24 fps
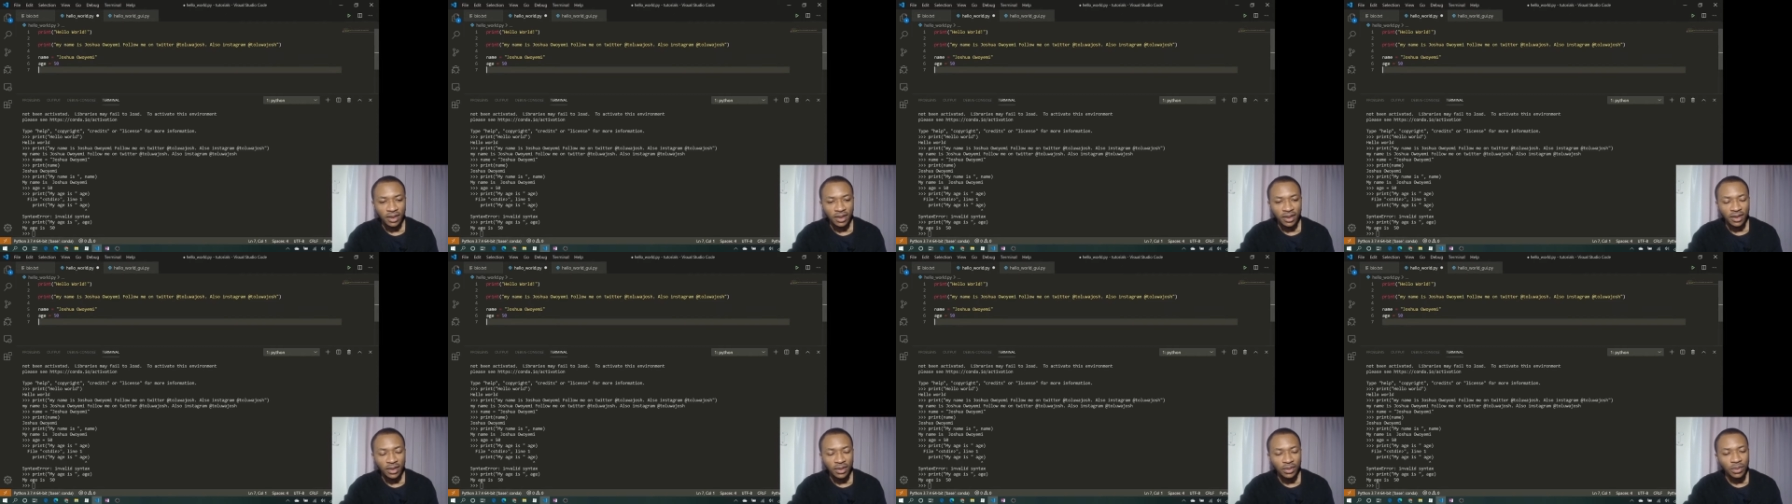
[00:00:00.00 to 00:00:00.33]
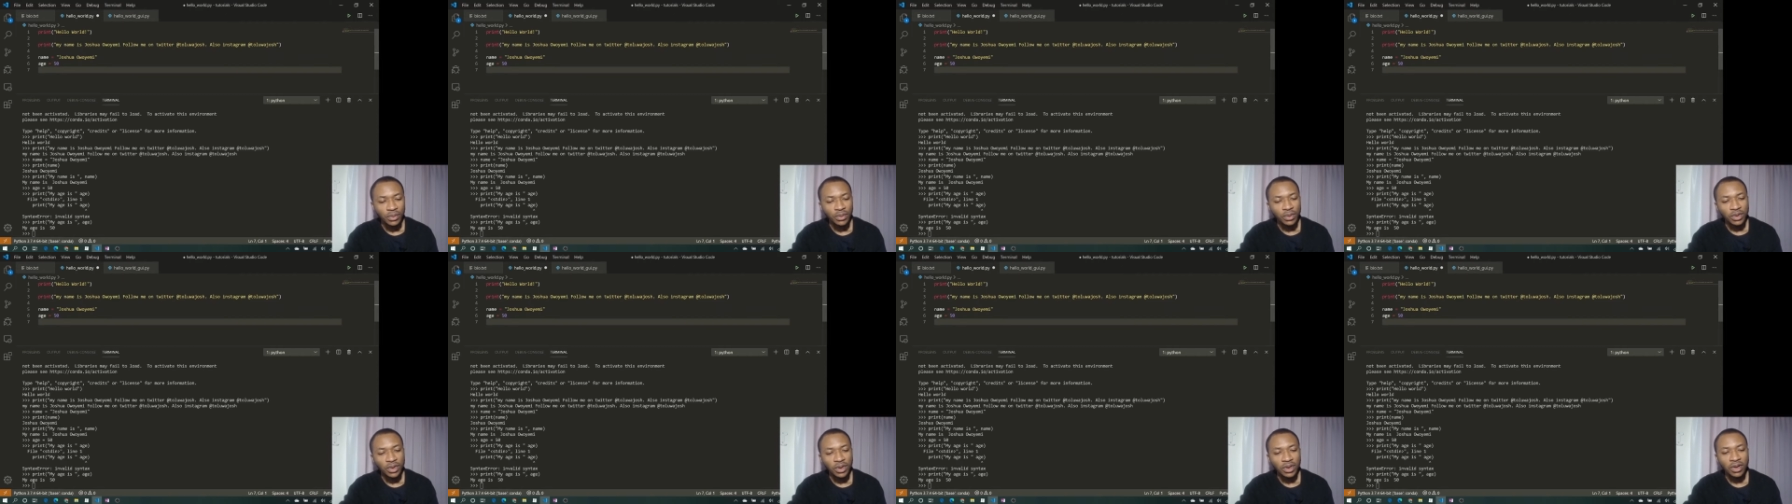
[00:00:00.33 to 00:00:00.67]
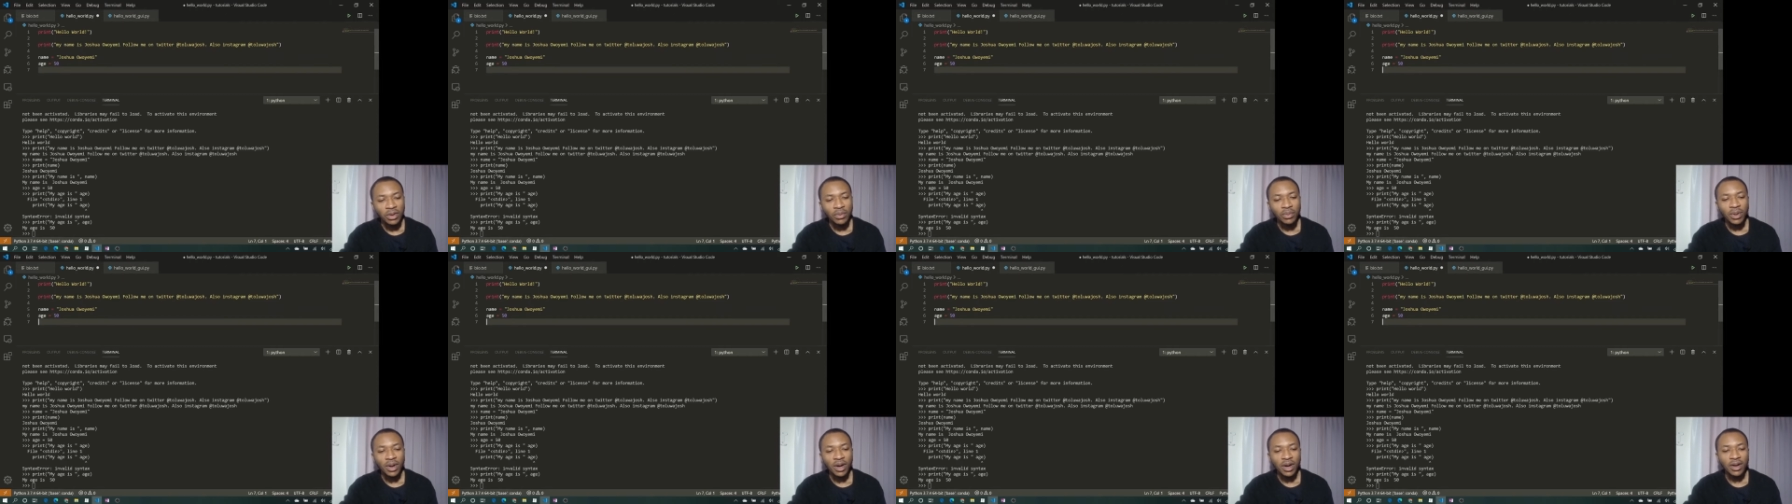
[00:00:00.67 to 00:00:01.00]
We will talk
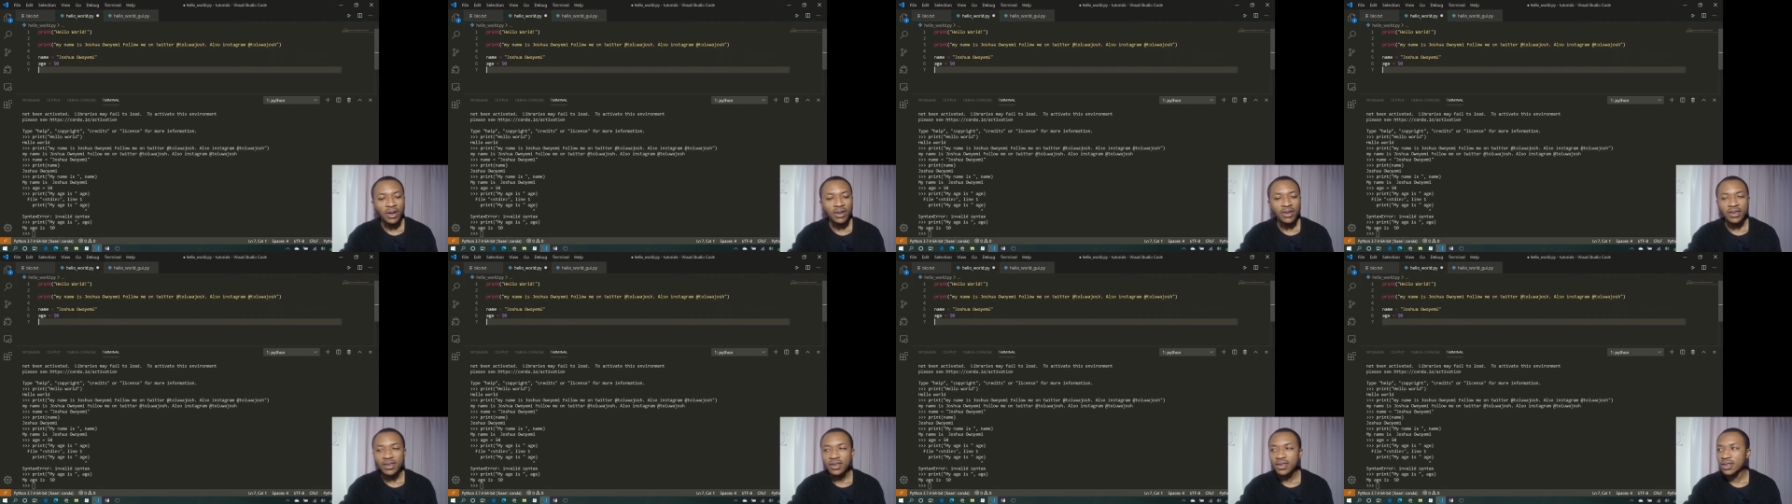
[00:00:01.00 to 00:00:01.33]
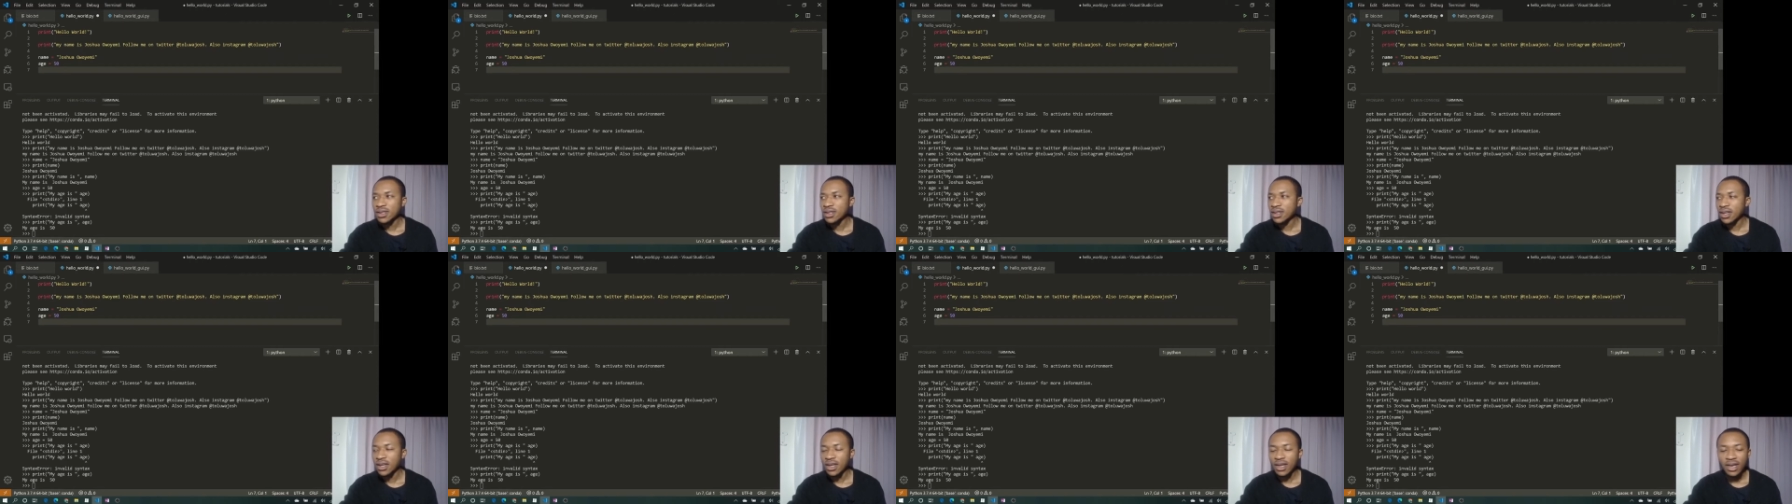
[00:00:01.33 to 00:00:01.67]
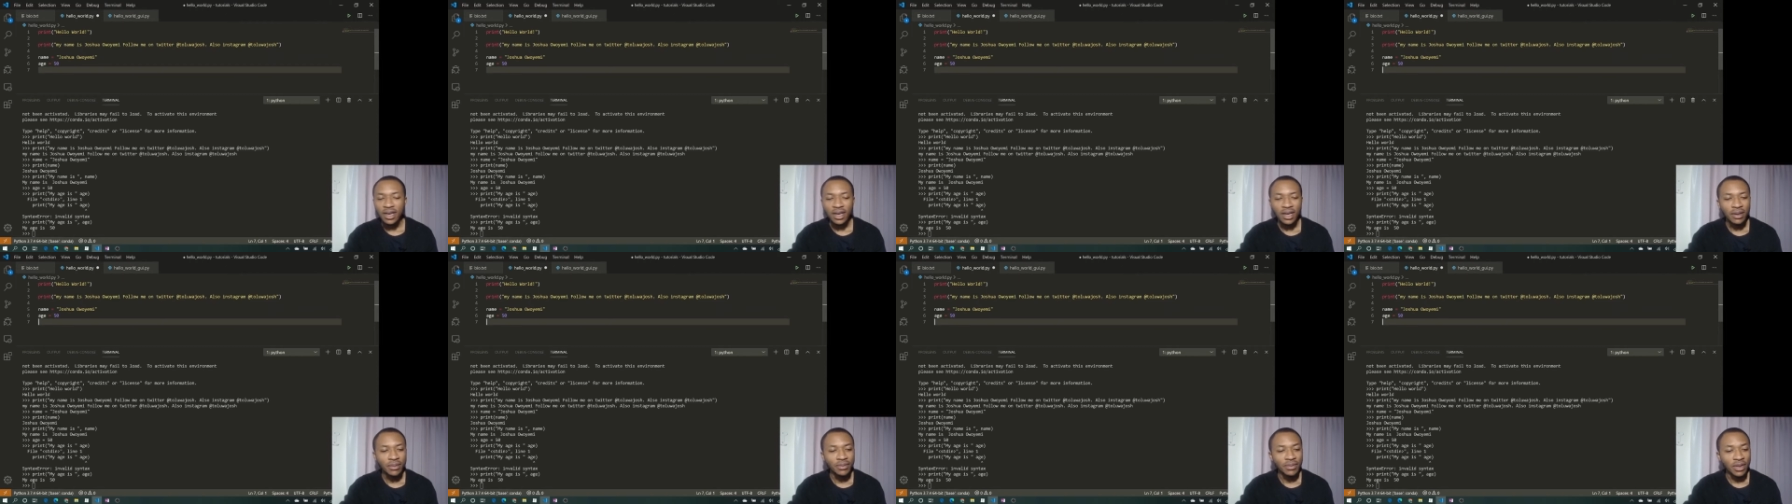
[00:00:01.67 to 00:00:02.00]
about
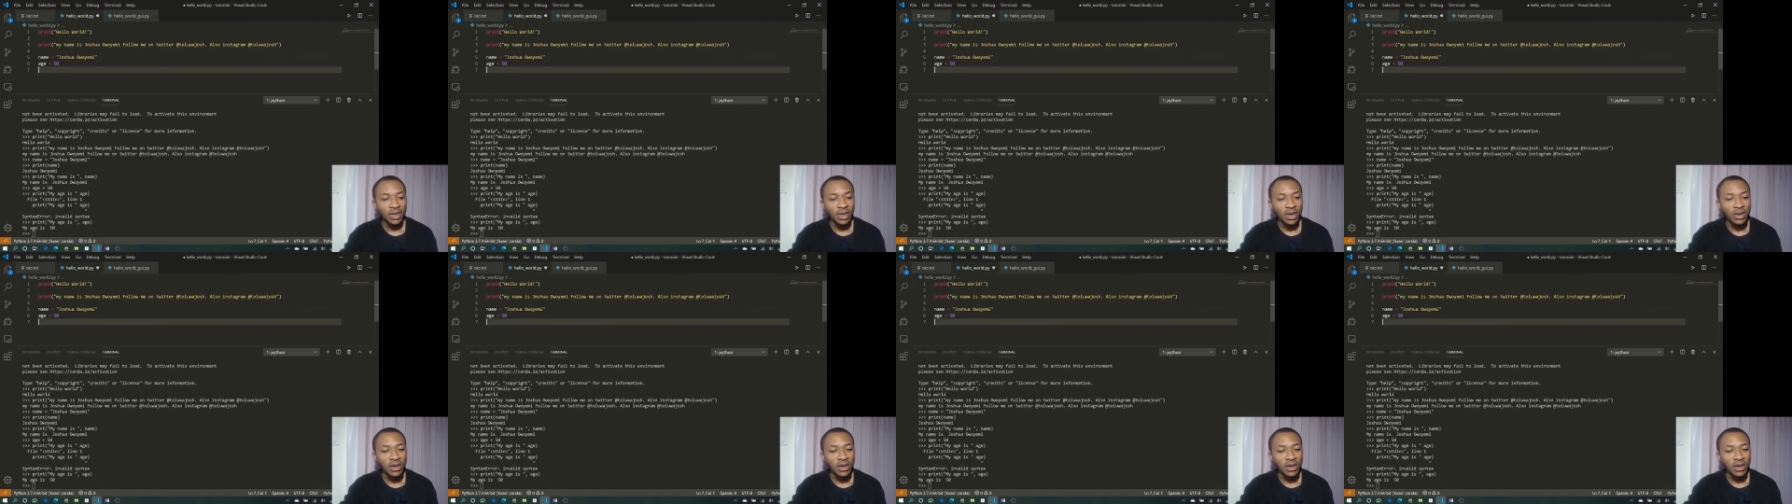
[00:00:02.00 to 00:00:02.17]
the